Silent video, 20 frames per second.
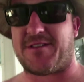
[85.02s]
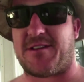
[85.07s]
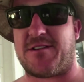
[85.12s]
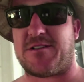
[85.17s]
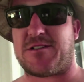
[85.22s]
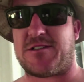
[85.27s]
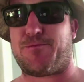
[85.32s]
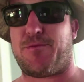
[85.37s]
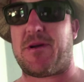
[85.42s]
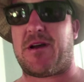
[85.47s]
their
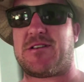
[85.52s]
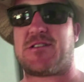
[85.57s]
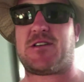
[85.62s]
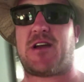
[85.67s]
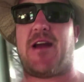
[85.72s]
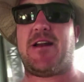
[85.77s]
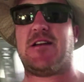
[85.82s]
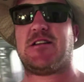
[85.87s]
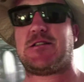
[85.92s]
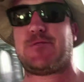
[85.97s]

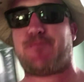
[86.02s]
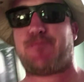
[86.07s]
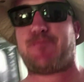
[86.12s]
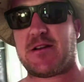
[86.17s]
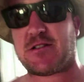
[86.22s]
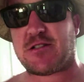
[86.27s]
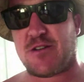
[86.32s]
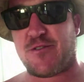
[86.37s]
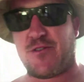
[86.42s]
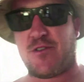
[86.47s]
site,
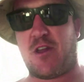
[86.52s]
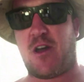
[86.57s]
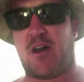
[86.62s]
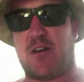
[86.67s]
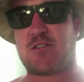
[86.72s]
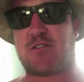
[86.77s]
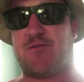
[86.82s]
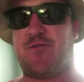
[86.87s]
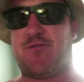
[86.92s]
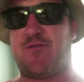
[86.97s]
especially in the
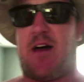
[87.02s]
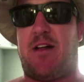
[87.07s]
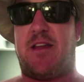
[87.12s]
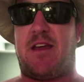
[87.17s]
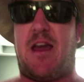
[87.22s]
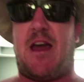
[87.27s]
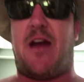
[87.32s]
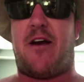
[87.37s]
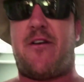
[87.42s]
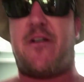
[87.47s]
Hudson
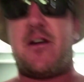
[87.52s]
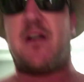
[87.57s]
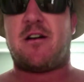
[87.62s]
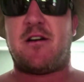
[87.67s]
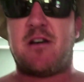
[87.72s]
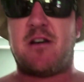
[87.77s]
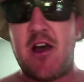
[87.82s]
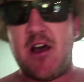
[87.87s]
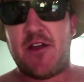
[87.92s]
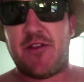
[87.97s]
Valley
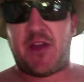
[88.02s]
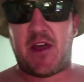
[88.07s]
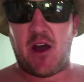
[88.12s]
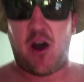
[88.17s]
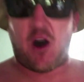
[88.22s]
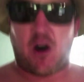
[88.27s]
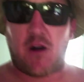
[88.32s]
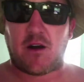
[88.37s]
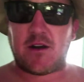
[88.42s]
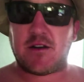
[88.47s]
area. They
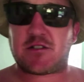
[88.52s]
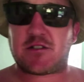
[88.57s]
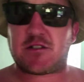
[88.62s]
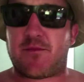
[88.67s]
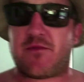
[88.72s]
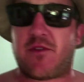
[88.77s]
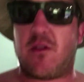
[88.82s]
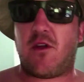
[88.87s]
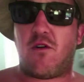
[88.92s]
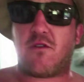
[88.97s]
are in some
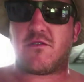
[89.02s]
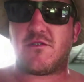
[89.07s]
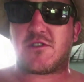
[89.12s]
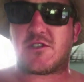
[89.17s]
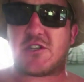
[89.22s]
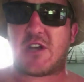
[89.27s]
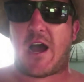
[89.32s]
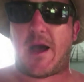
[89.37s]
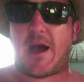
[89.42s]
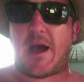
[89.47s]
of the local
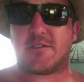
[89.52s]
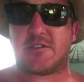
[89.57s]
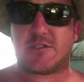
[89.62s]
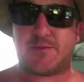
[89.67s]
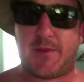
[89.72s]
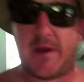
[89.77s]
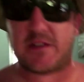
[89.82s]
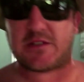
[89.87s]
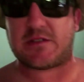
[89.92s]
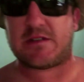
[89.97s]
shops,
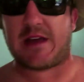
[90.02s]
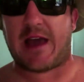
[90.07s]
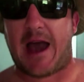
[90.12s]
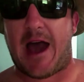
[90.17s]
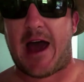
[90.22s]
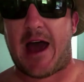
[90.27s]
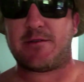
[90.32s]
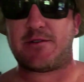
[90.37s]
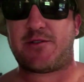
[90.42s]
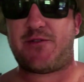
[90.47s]
especially
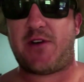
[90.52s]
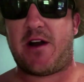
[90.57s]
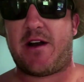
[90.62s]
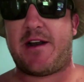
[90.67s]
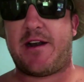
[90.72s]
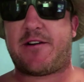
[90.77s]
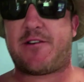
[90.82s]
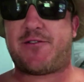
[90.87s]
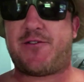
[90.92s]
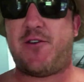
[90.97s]
Adams
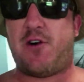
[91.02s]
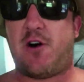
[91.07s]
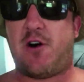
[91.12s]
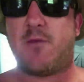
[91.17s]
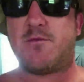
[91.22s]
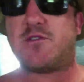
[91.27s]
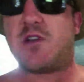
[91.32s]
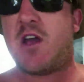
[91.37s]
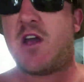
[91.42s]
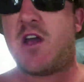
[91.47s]
Fairacre
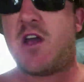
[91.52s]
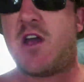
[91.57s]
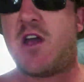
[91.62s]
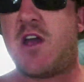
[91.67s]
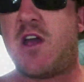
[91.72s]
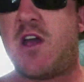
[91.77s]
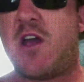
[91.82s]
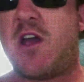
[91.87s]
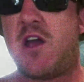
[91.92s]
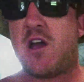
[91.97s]
Farms.
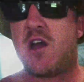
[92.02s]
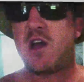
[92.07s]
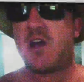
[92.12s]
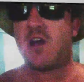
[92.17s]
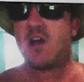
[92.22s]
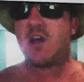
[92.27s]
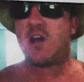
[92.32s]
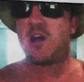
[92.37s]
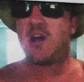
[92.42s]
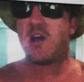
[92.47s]
Enjoy.